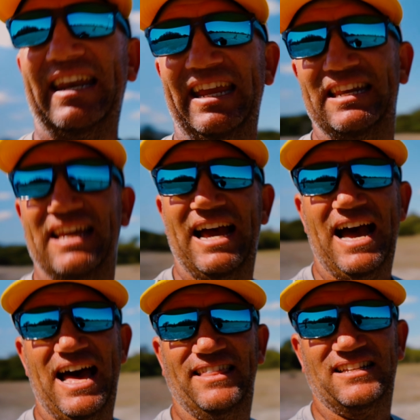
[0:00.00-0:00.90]
get in,
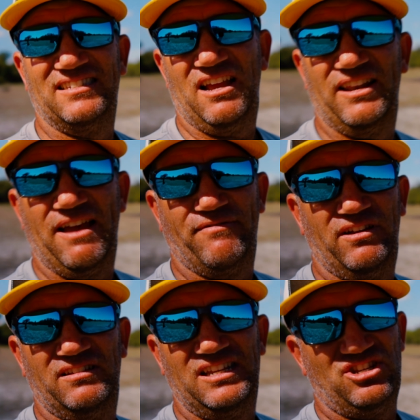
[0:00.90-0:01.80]
that's the only other
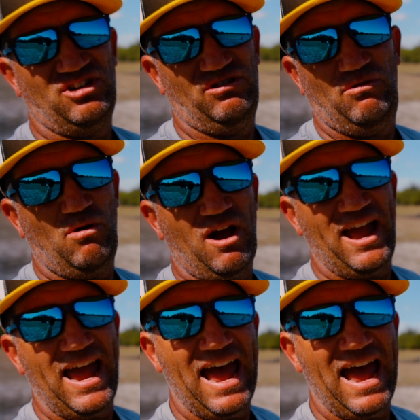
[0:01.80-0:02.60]
issue I